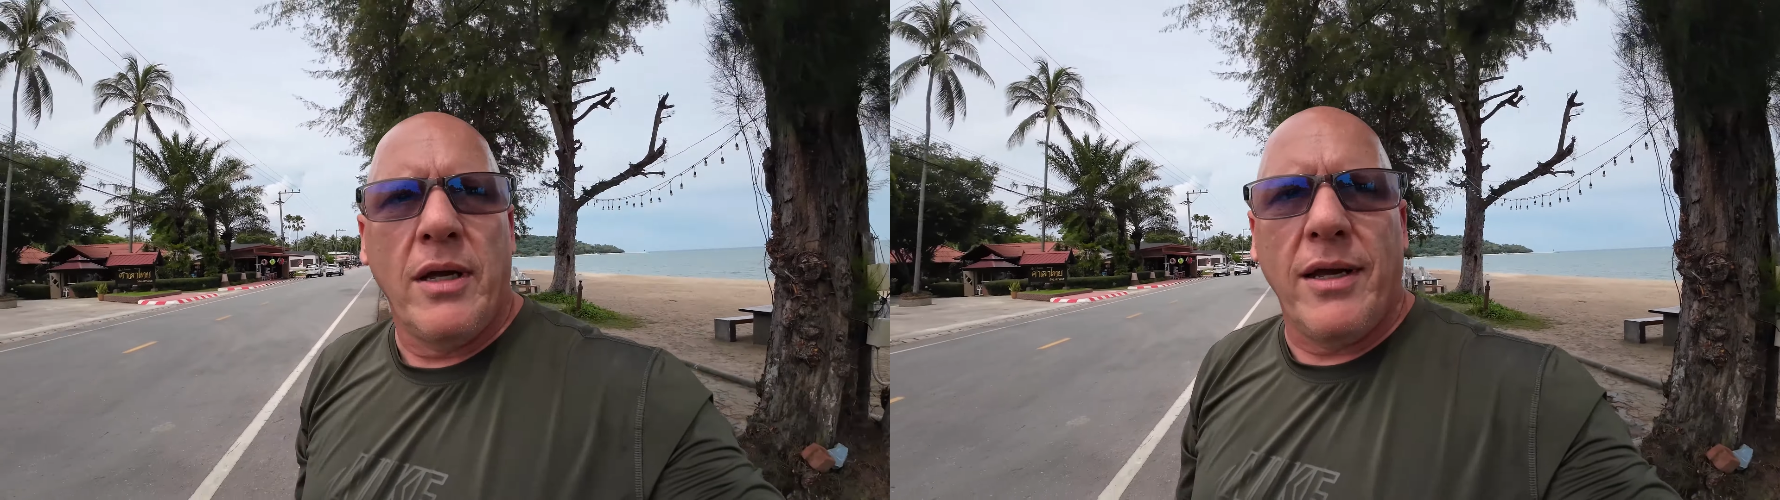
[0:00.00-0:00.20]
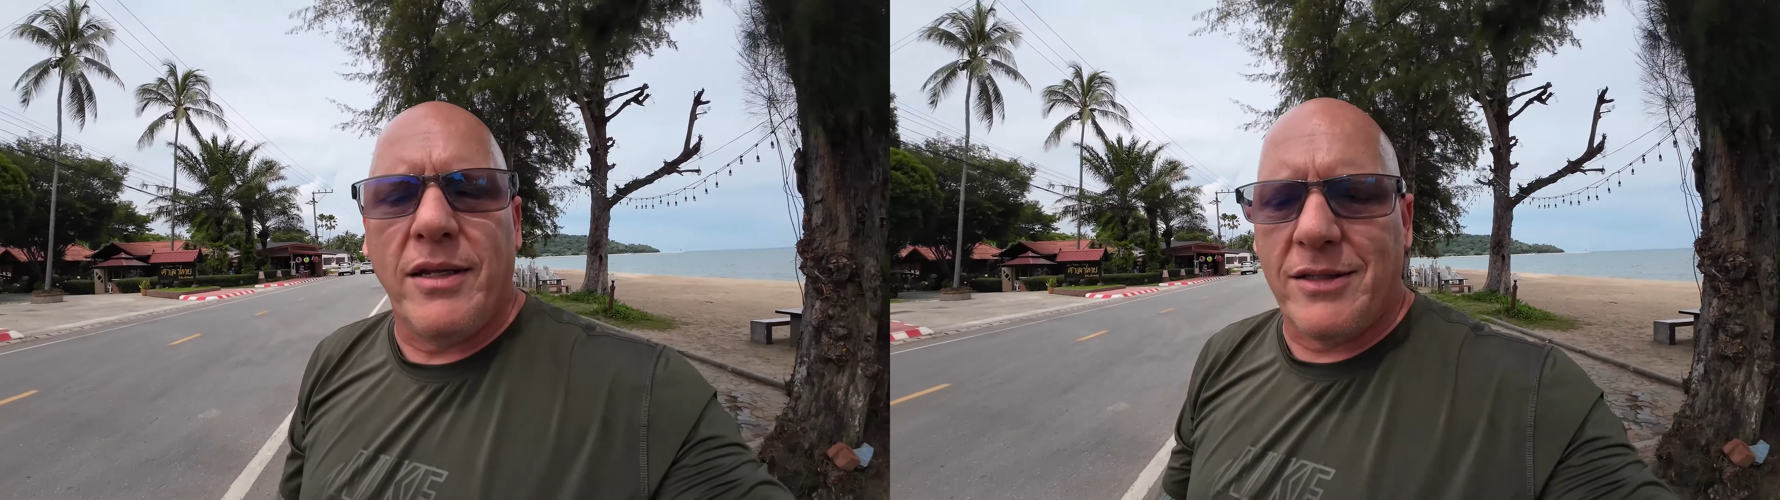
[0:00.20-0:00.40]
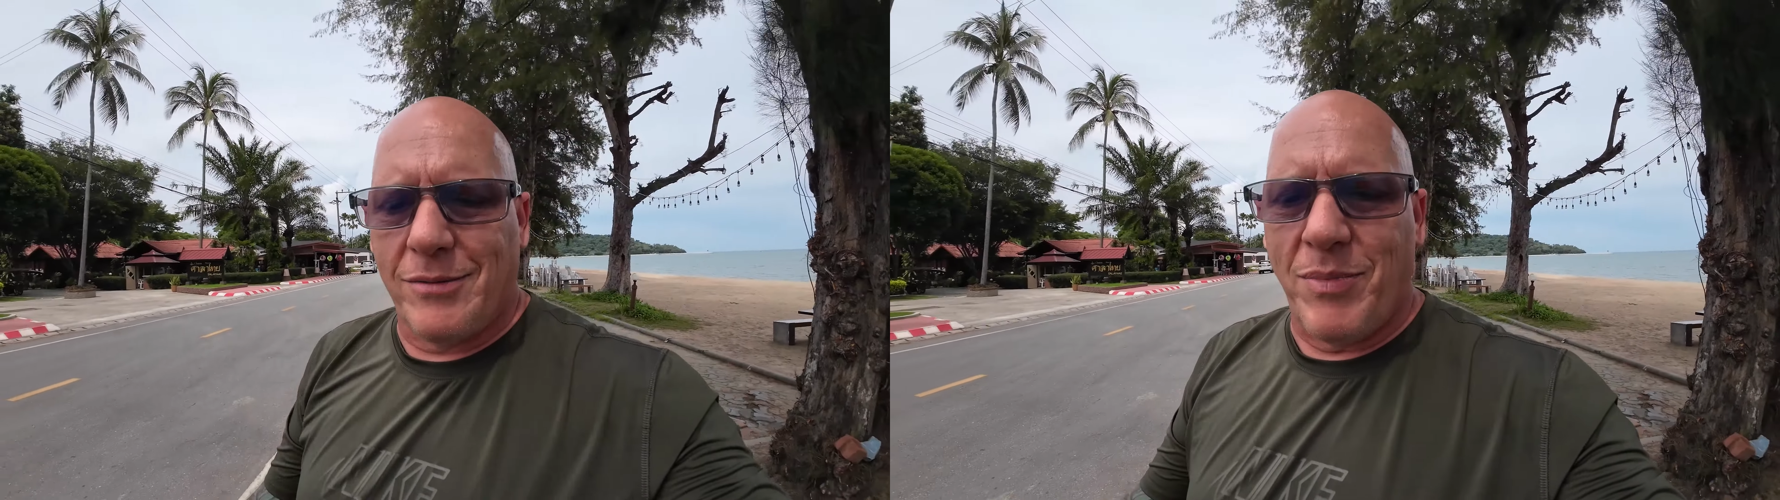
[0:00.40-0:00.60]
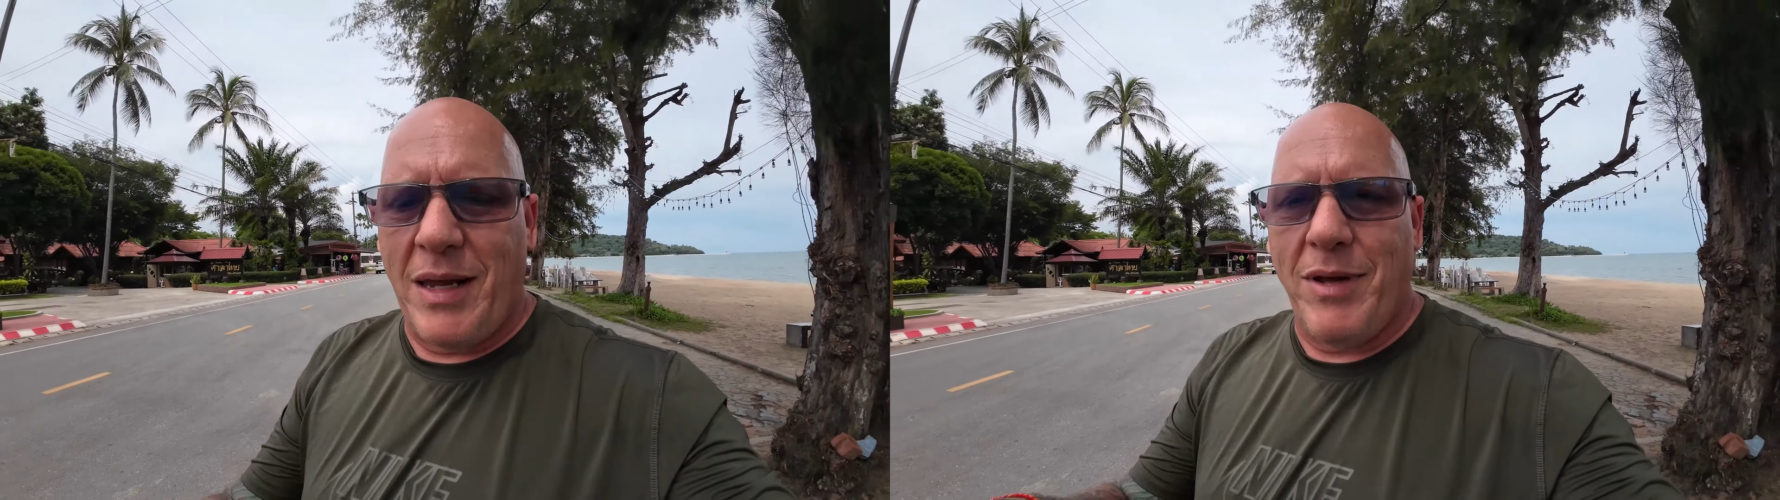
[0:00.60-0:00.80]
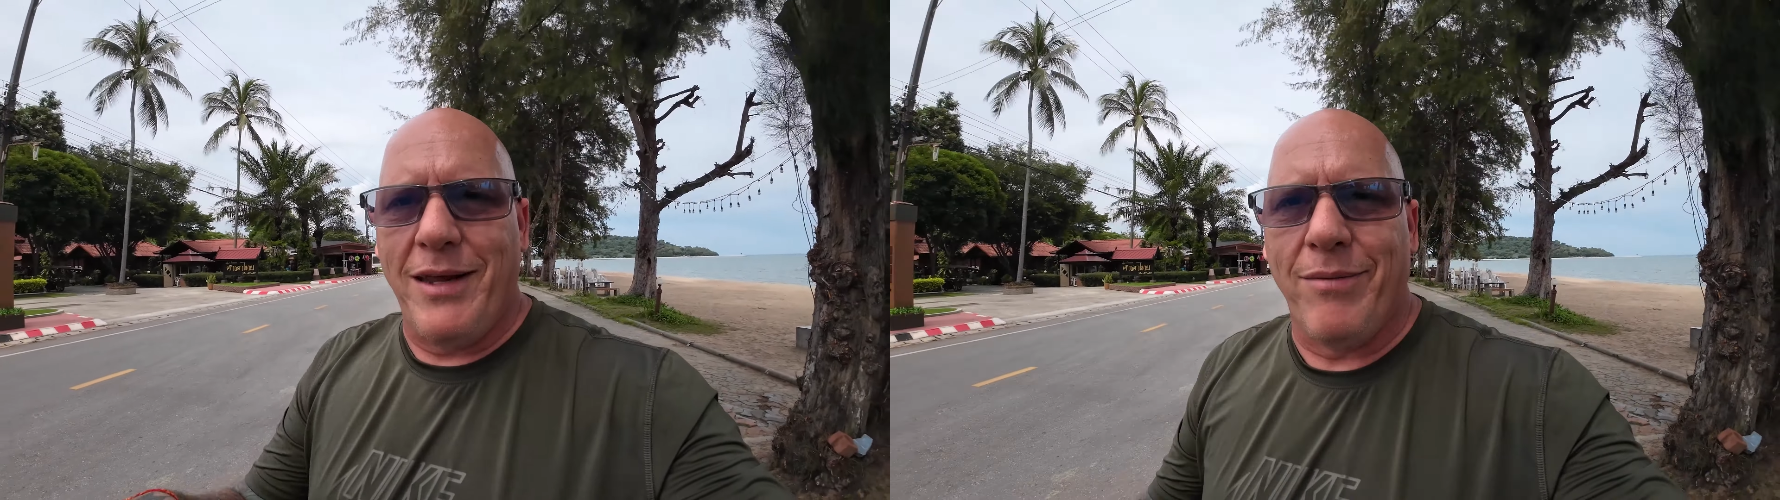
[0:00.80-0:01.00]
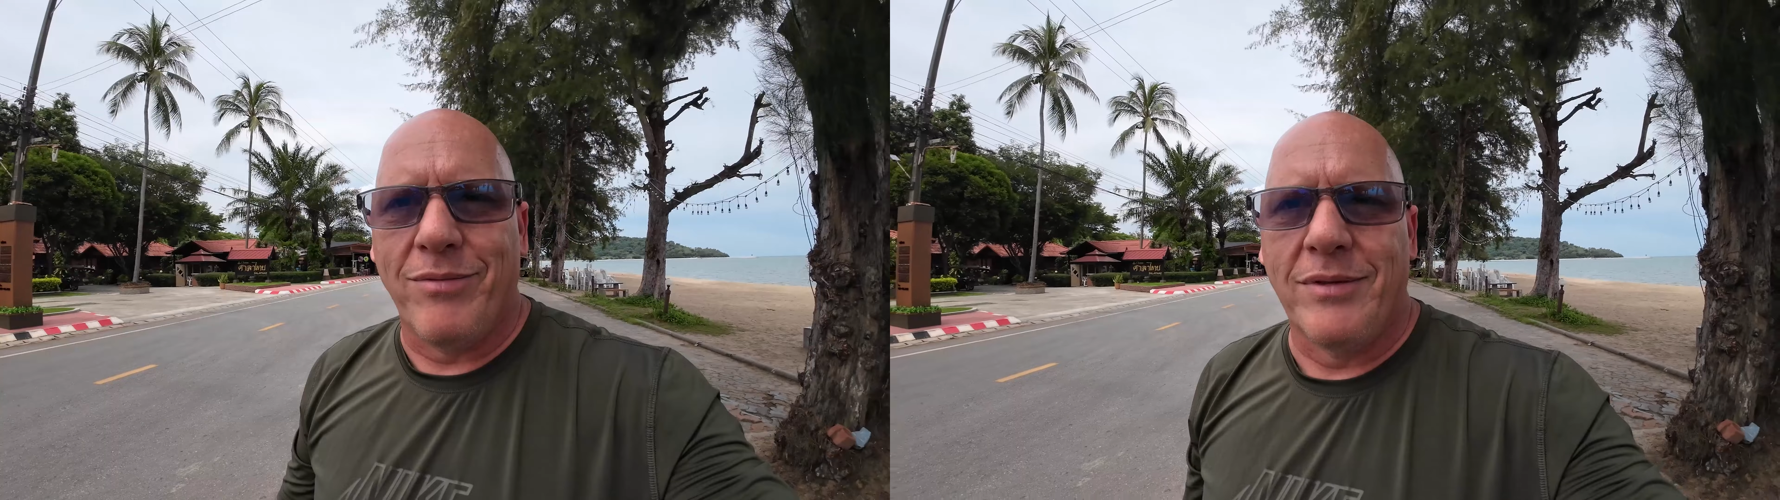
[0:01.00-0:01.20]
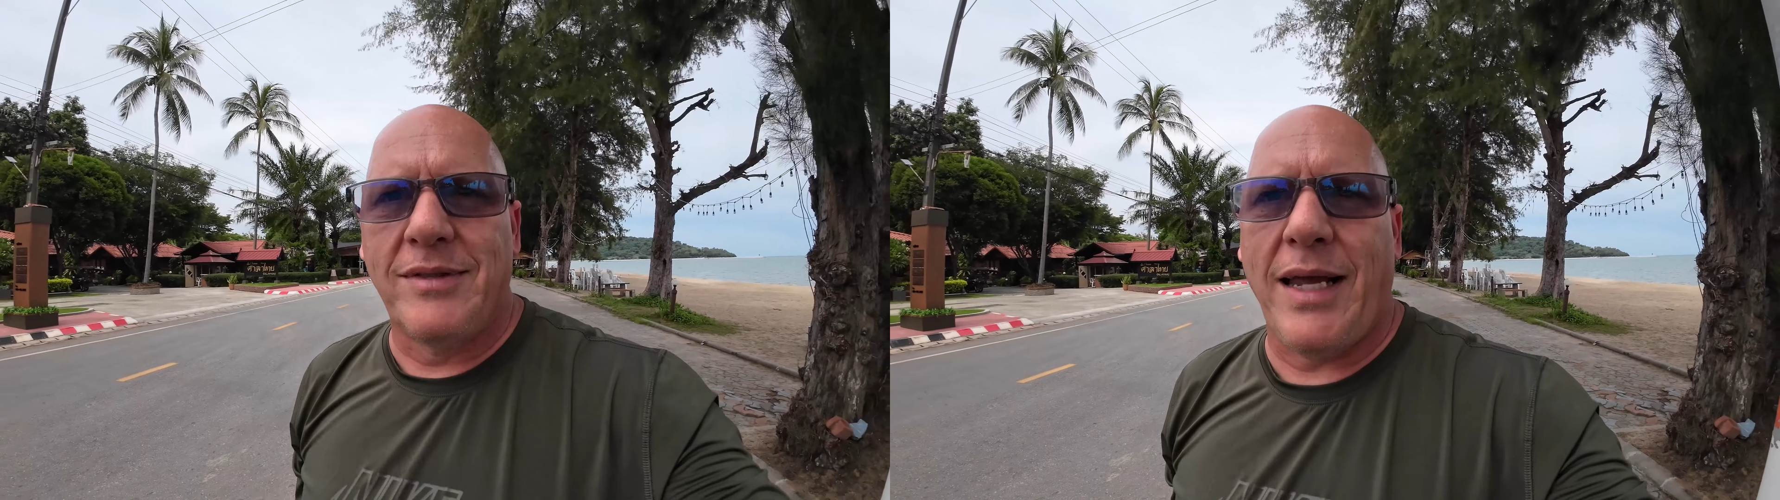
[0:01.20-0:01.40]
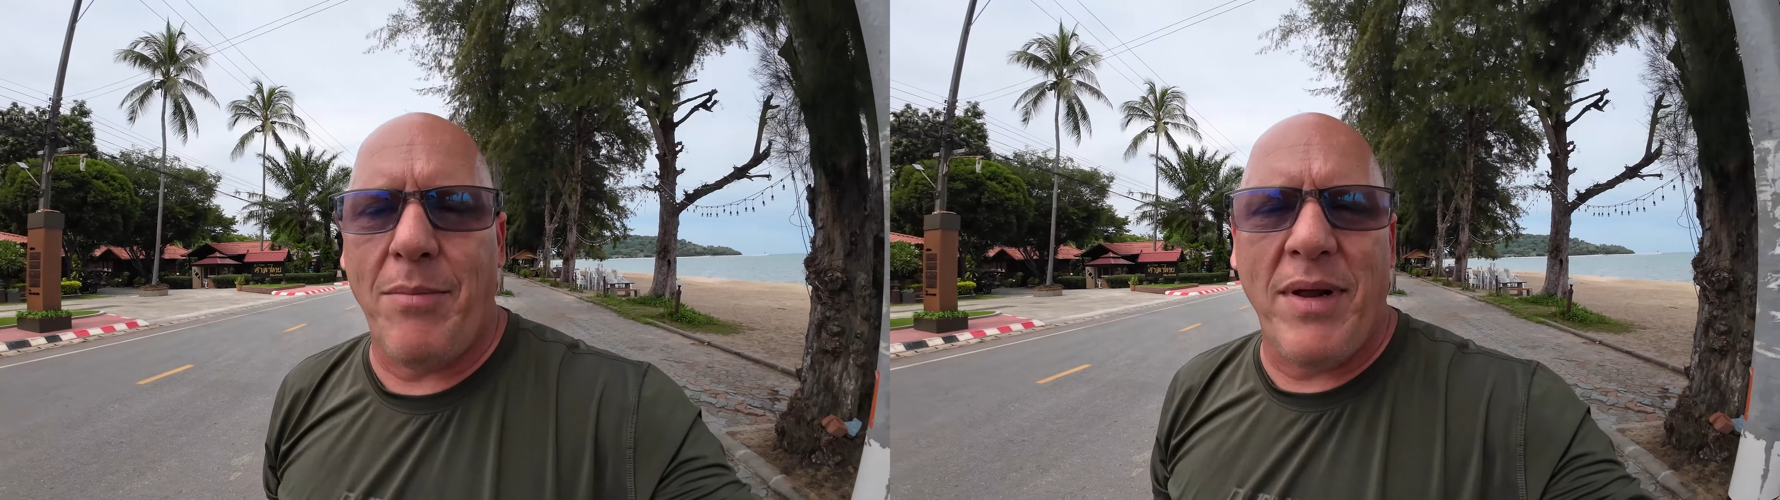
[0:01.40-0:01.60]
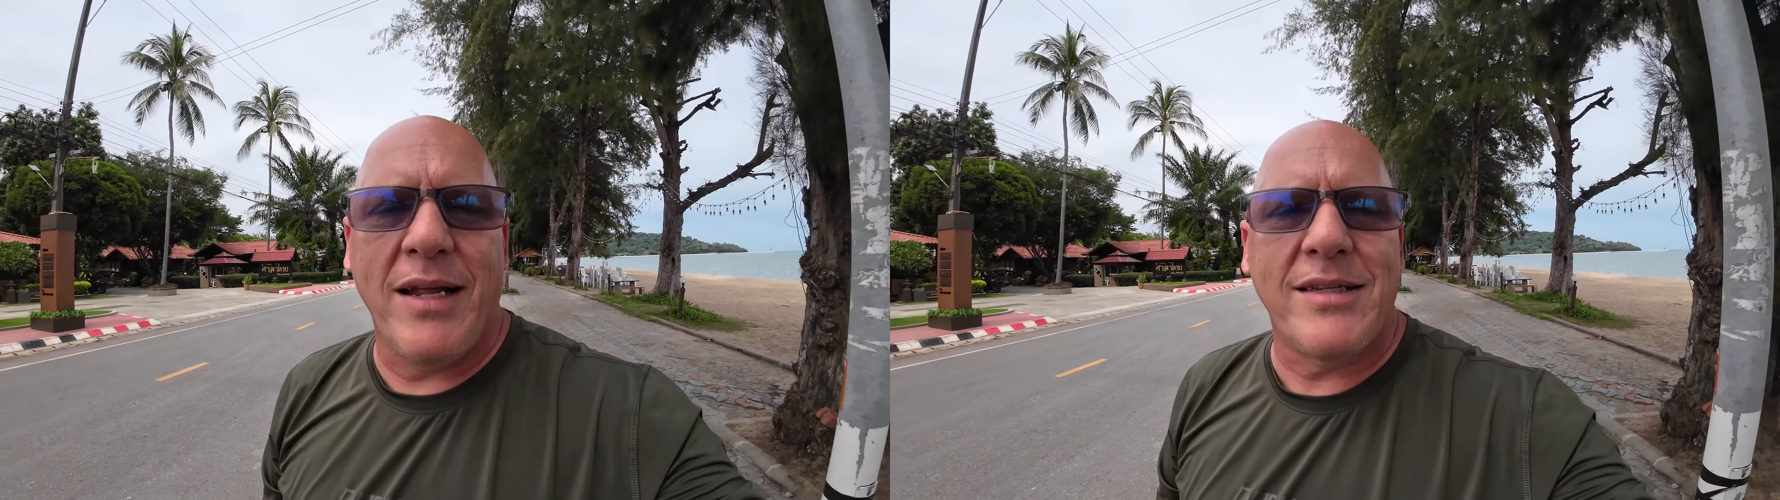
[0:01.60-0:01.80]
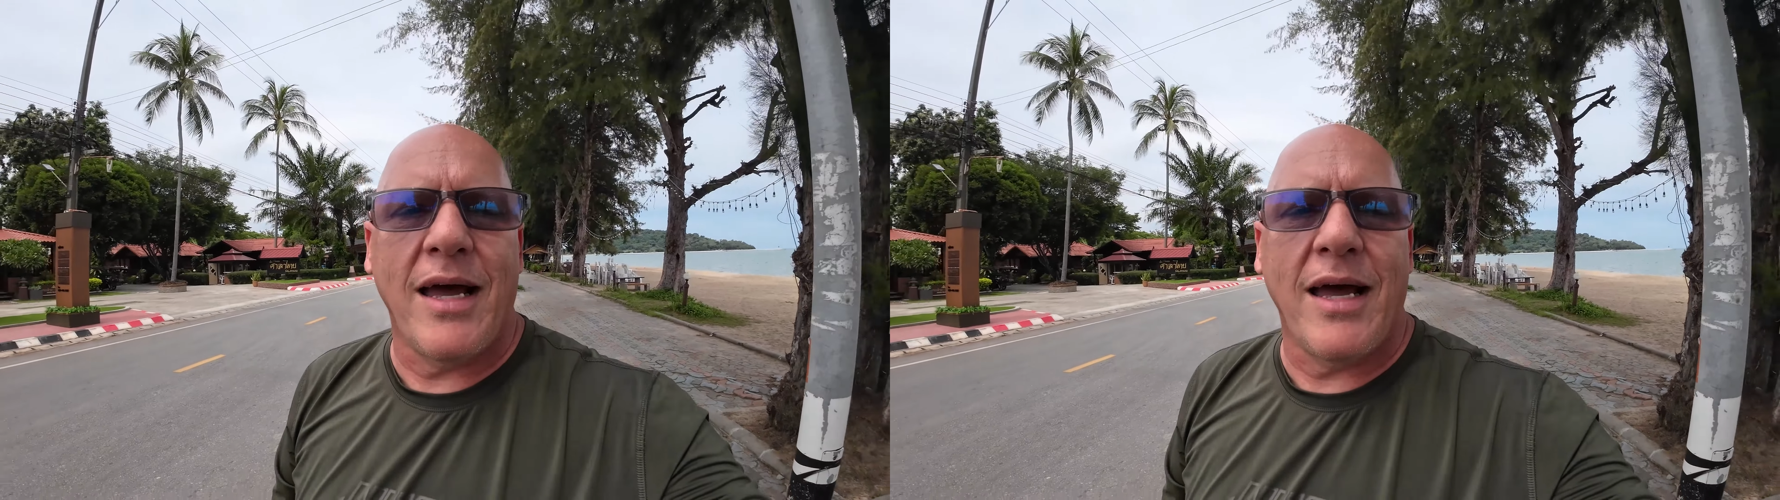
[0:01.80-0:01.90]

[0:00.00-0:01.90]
It's maybe 10 minutes